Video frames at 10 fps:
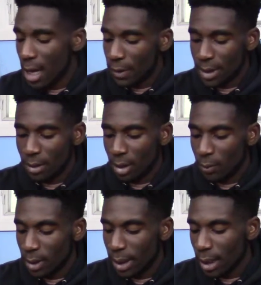which is going to
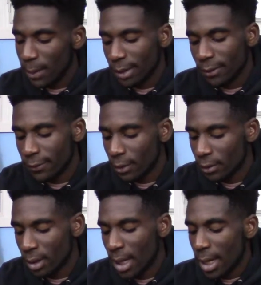really help out the
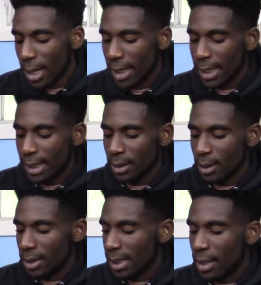phone. And
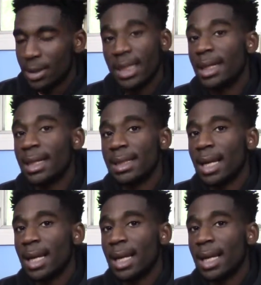because LCD